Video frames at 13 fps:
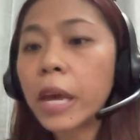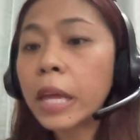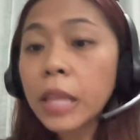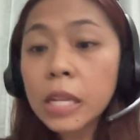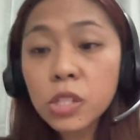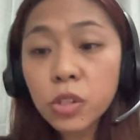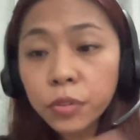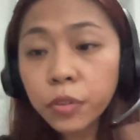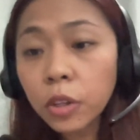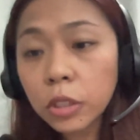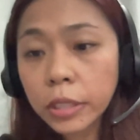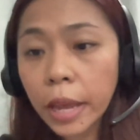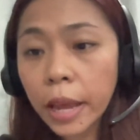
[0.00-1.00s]
And that's
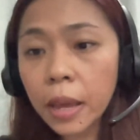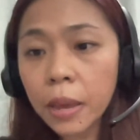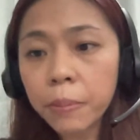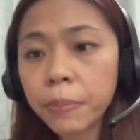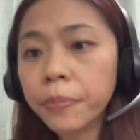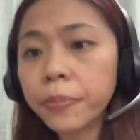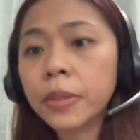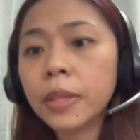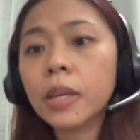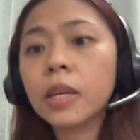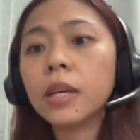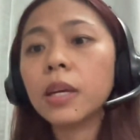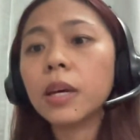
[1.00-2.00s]
full time.
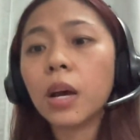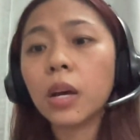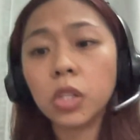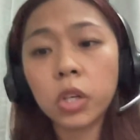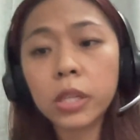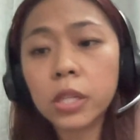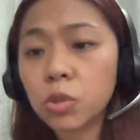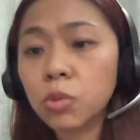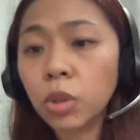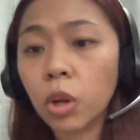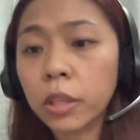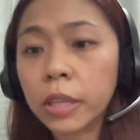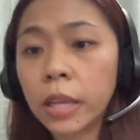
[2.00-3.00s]
You're in the school
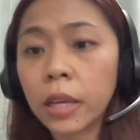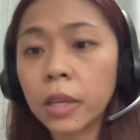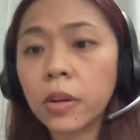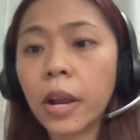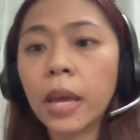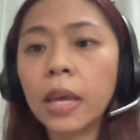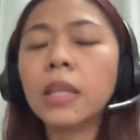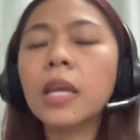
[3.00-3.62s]
all day, right?